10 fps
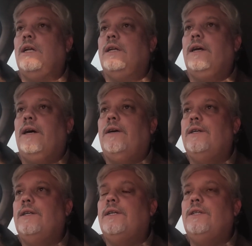Now,
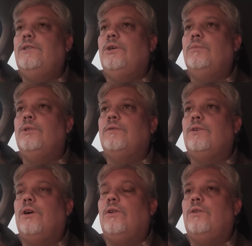in terms of
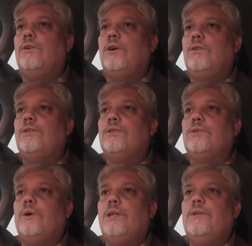coal's
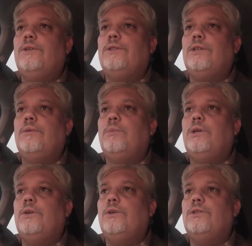quite interesting
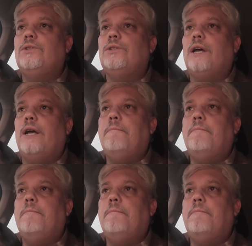because,